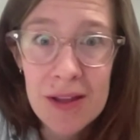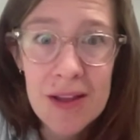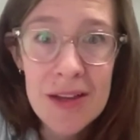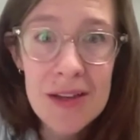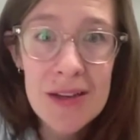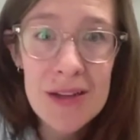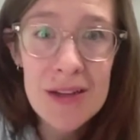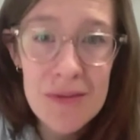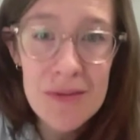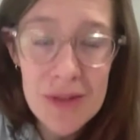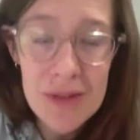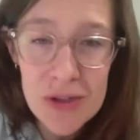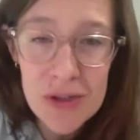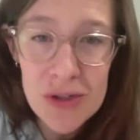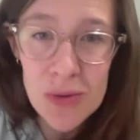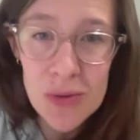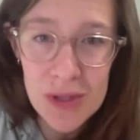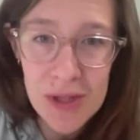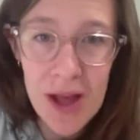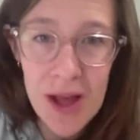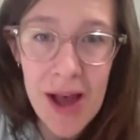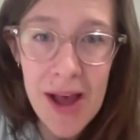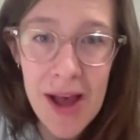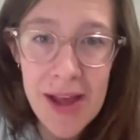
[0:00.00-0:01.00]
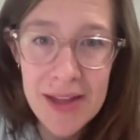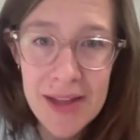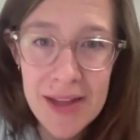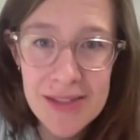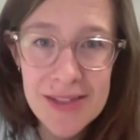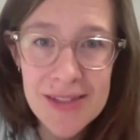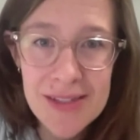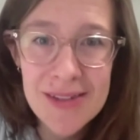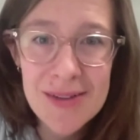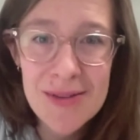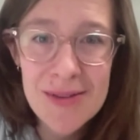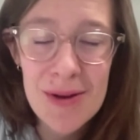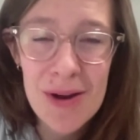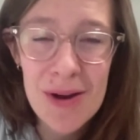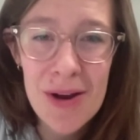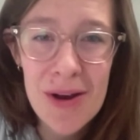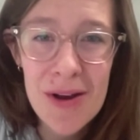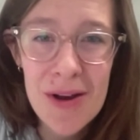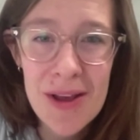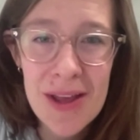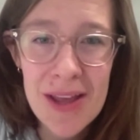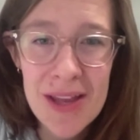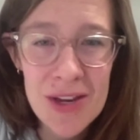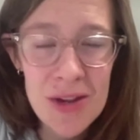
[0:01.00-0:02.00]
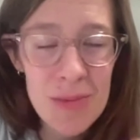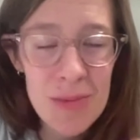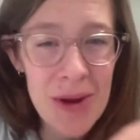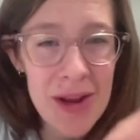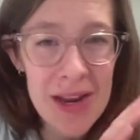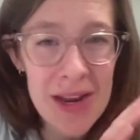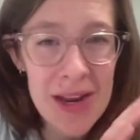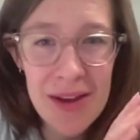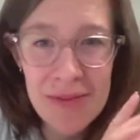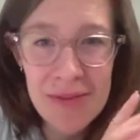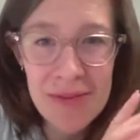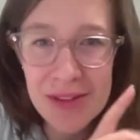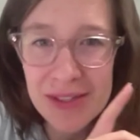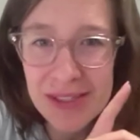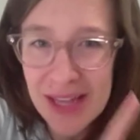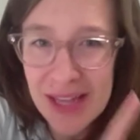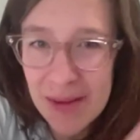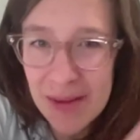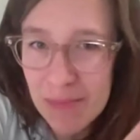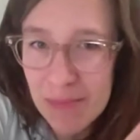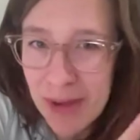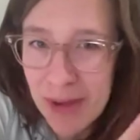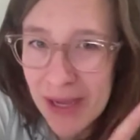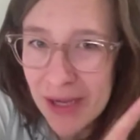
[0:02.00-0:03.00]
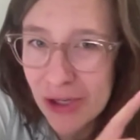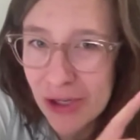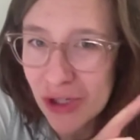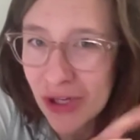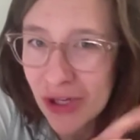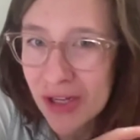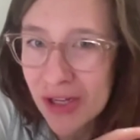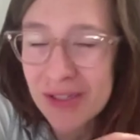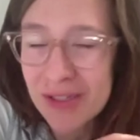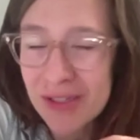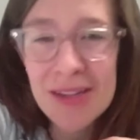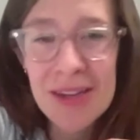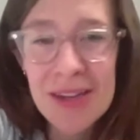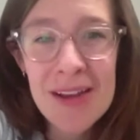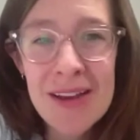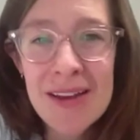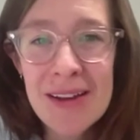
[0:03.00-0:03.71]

individualized and you might have the same patient